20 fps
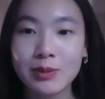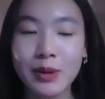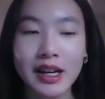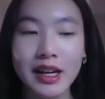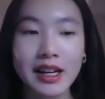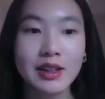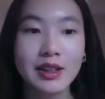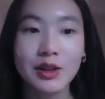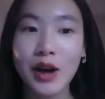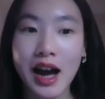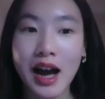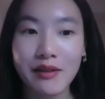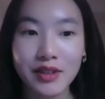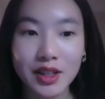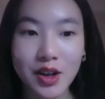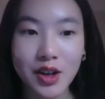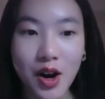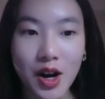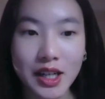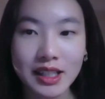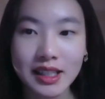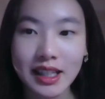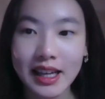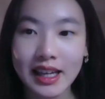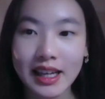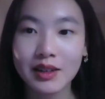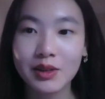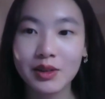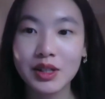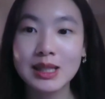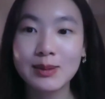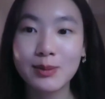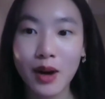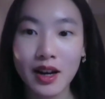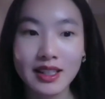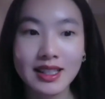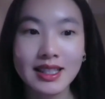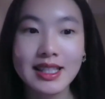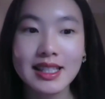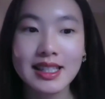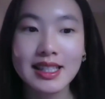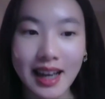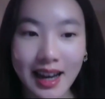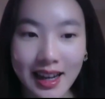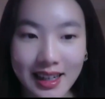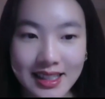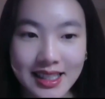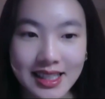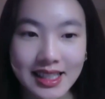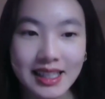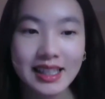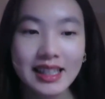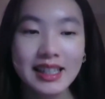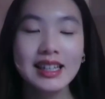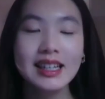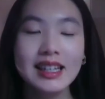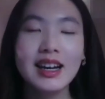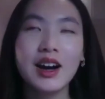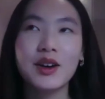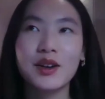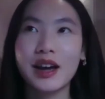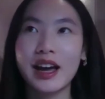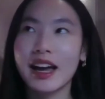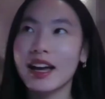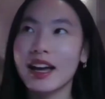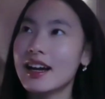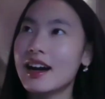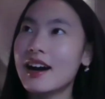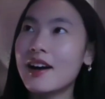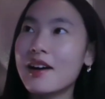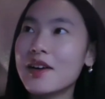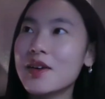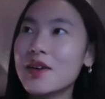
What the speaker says: but you haven't gotten like a response yet. Okay.